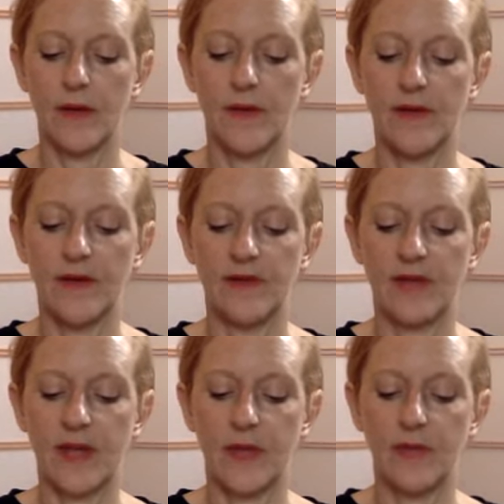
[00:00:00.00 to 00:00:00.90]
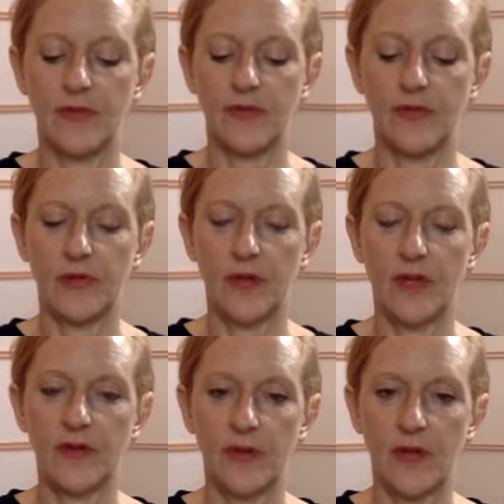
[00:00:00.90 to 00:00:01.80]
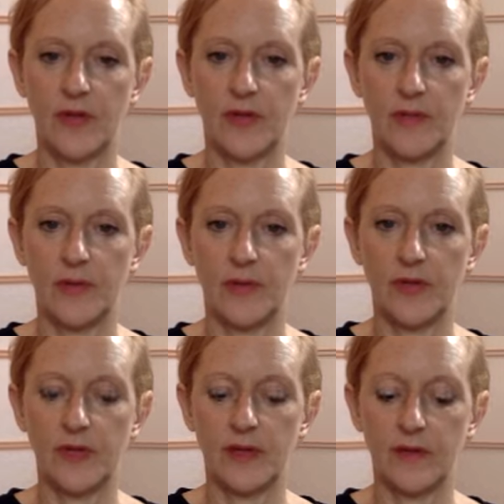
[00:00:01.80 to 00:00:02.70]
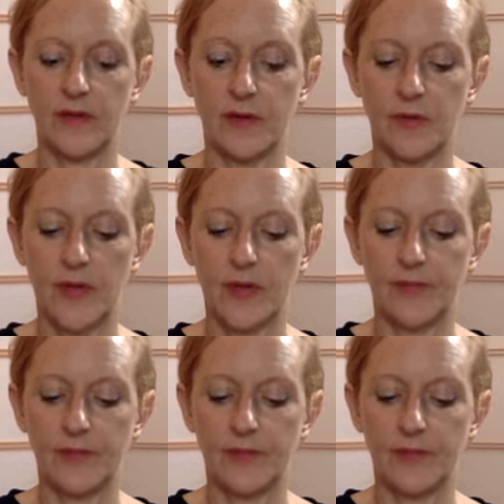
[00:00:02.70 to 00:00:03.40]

and to sounds inside this building that you're in.